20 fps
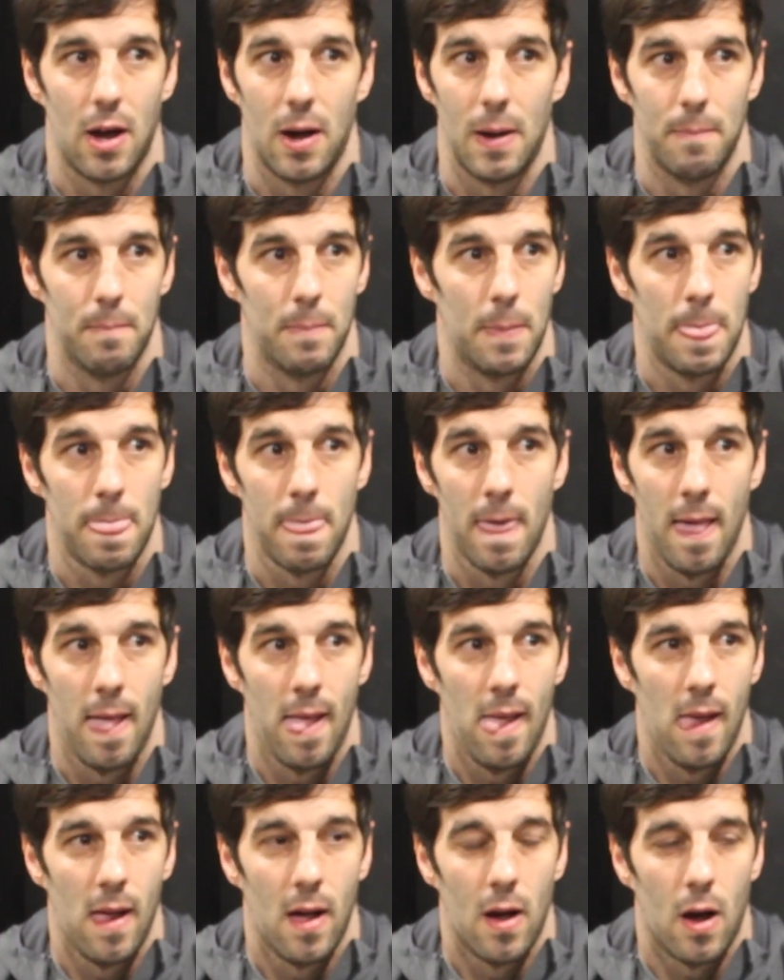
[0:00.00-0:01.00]

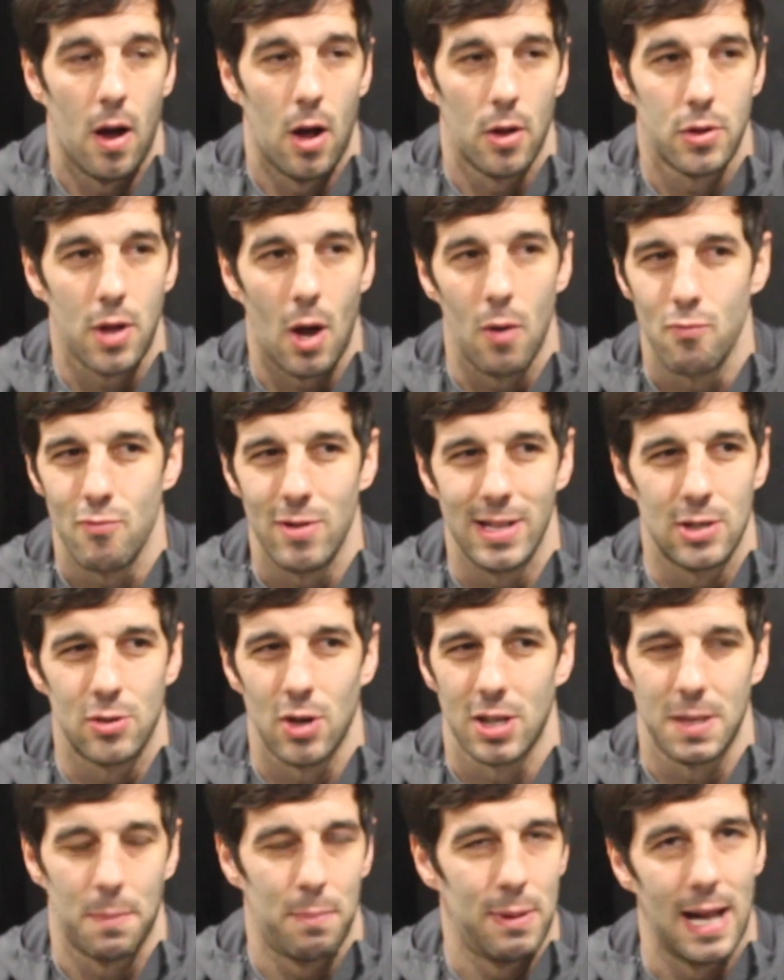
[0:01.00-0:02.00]
I don't really
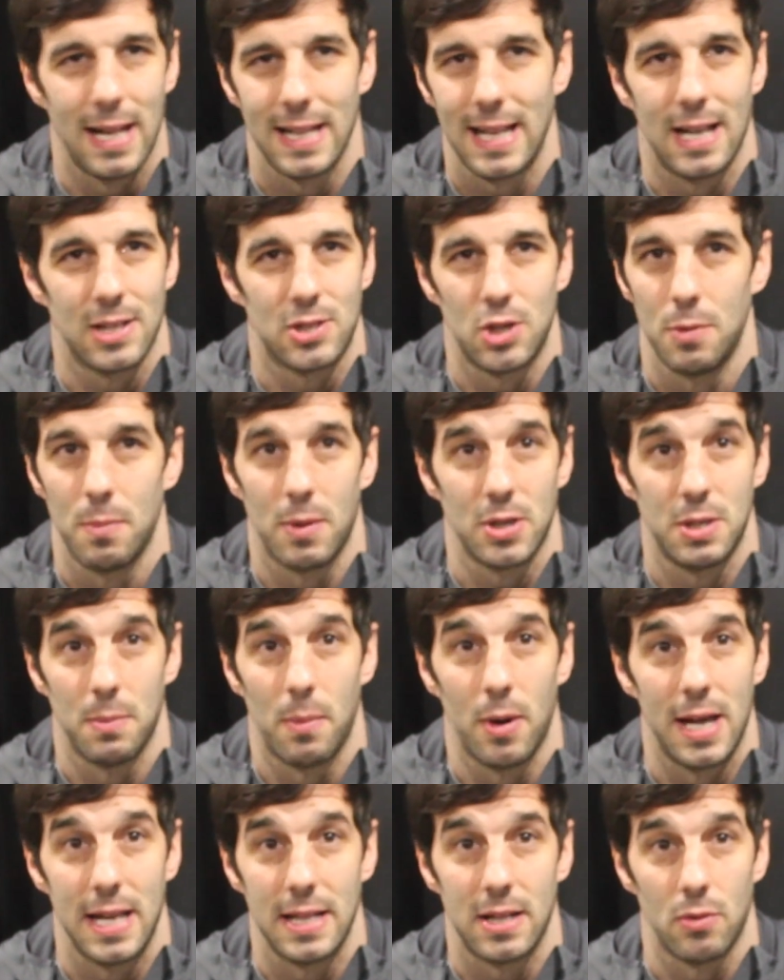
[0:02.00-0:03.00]
try to plan it out too much
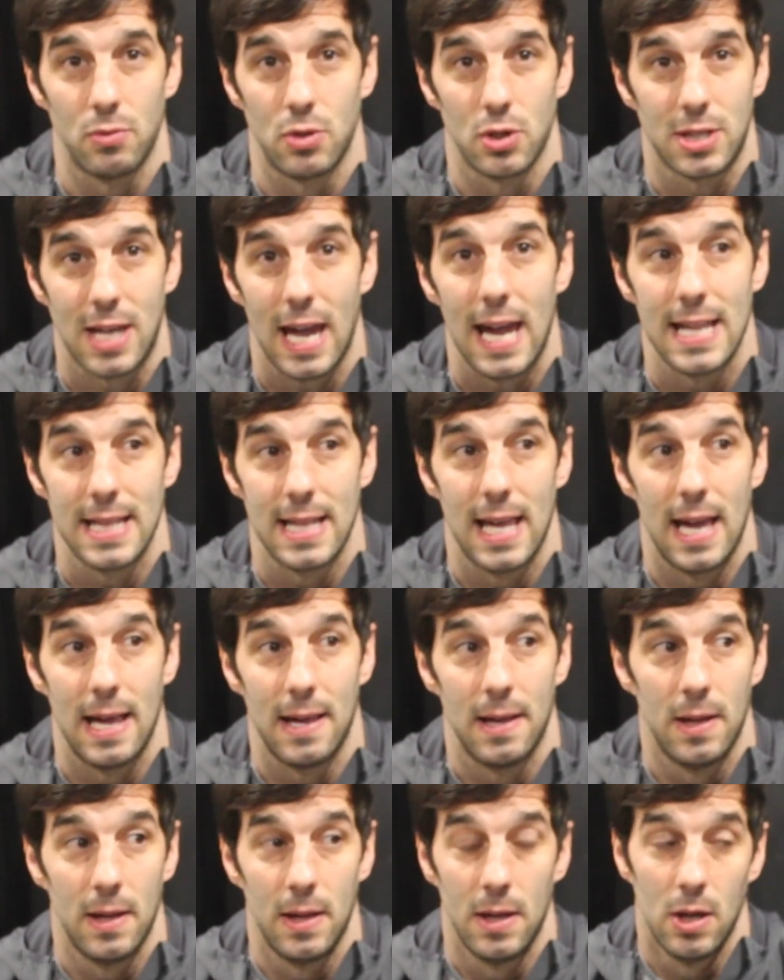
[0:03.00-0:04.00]
in my head. I'll just get in
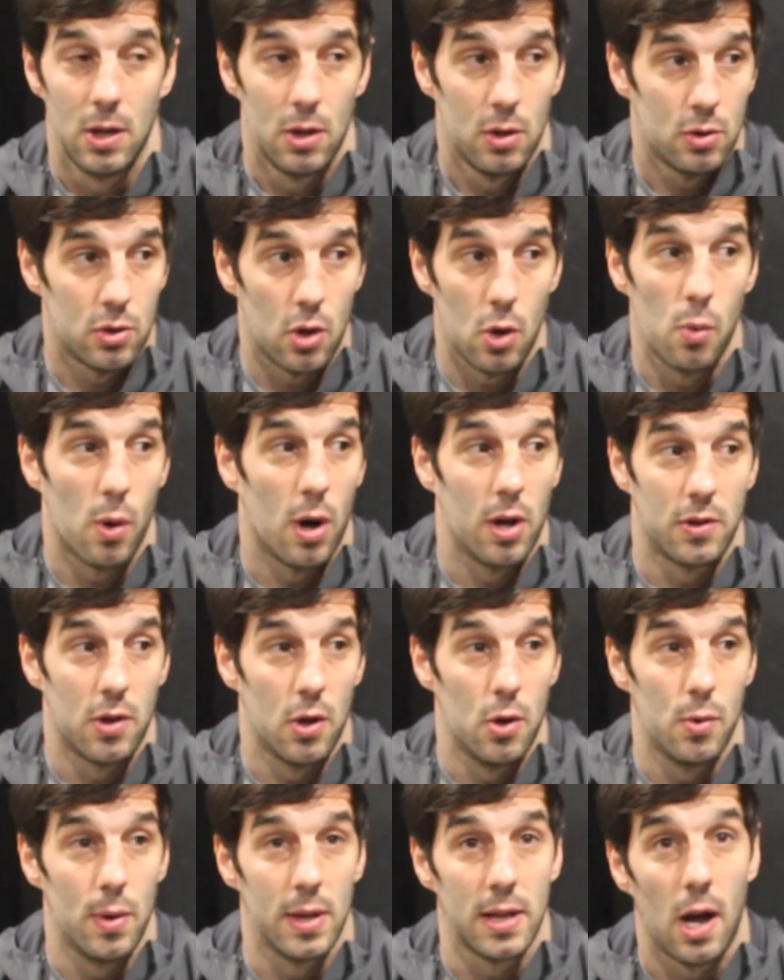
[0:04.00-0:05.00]
there, do what I
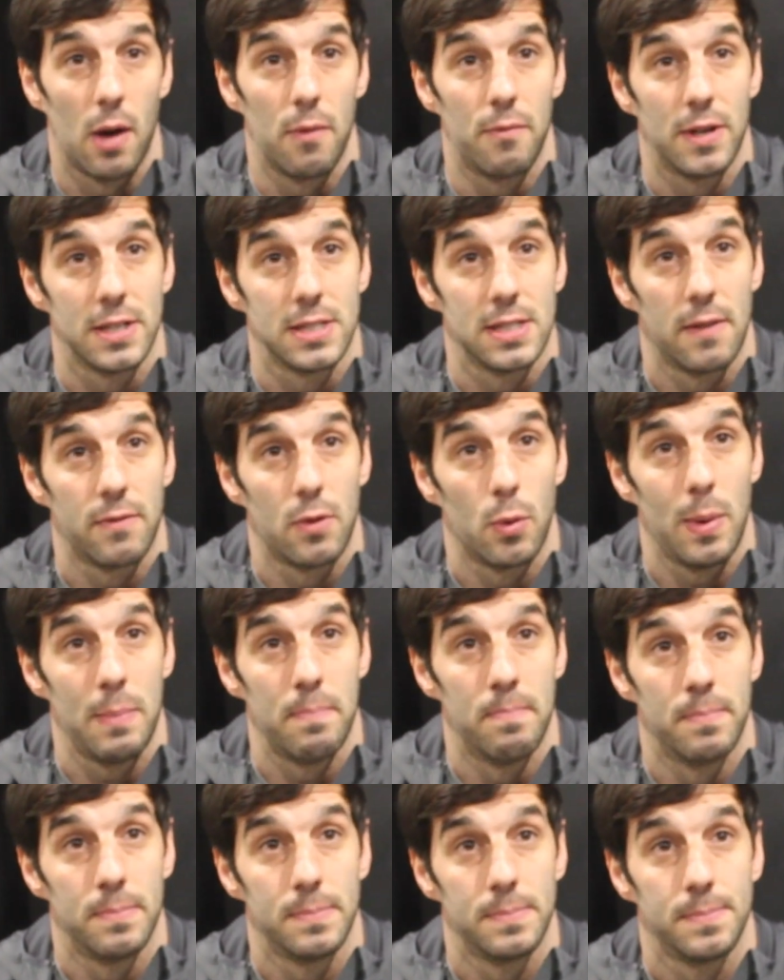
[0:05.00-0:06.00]
do, and hopefully that's enough to win.